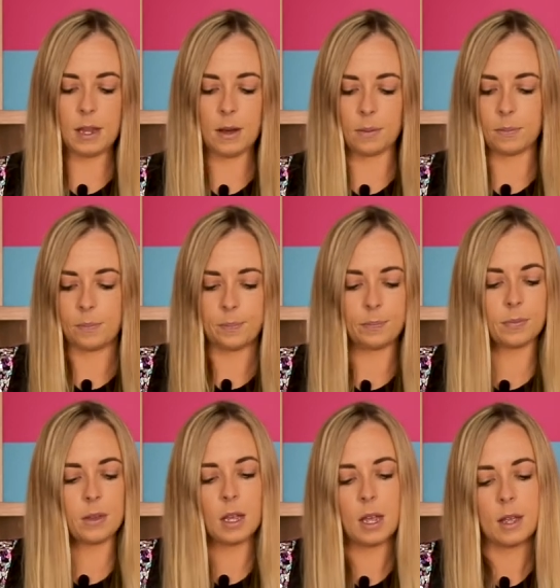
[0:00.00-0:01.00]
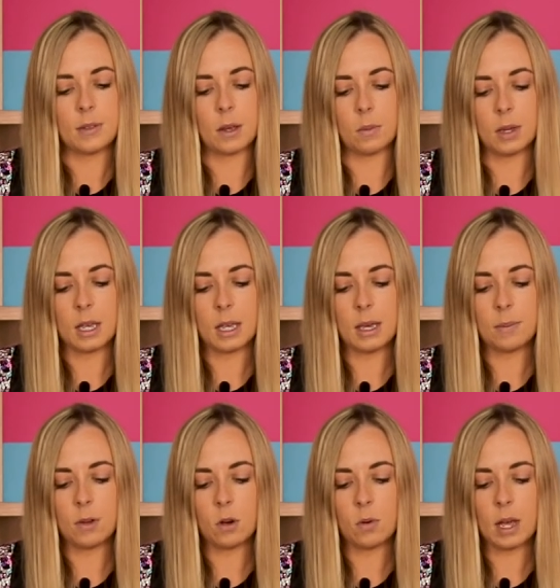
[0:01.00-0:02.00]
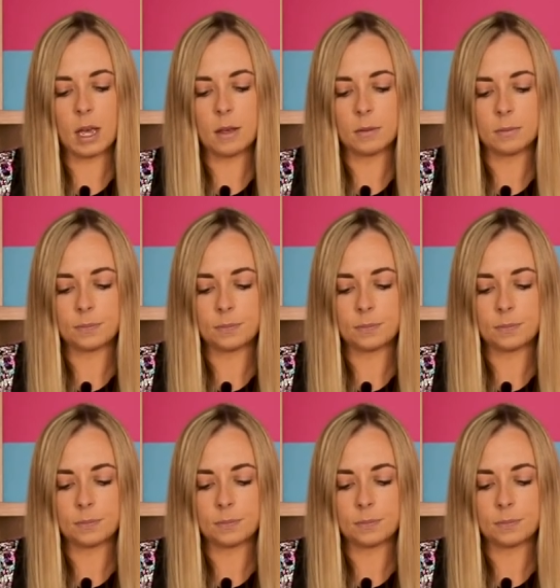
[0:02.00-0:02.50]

Yeah. Then we can keep going.